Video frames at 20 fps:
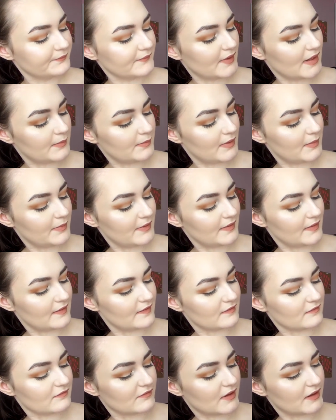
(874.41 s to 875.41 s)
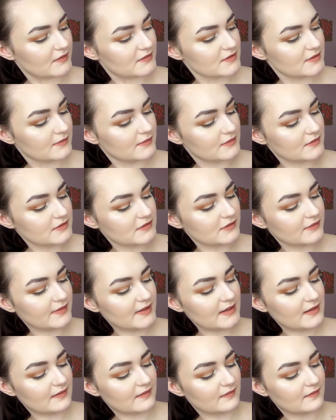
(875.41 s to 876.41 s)
and maybe this red. So
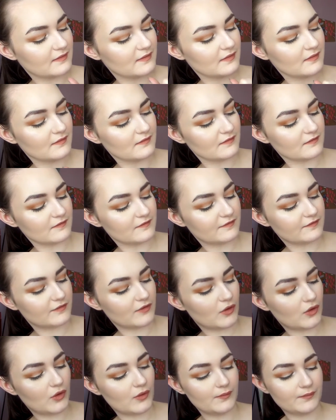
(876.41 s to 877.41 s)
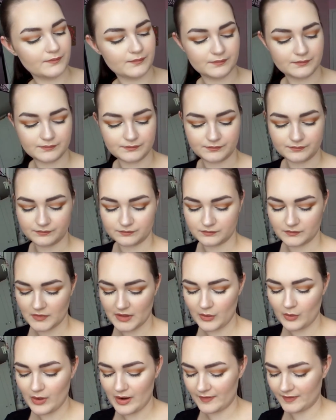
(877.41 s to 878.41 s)
these four.
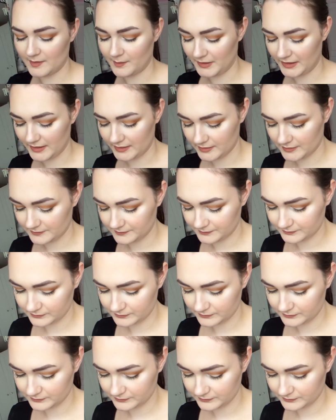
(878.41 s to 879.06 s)
Oh, and the black.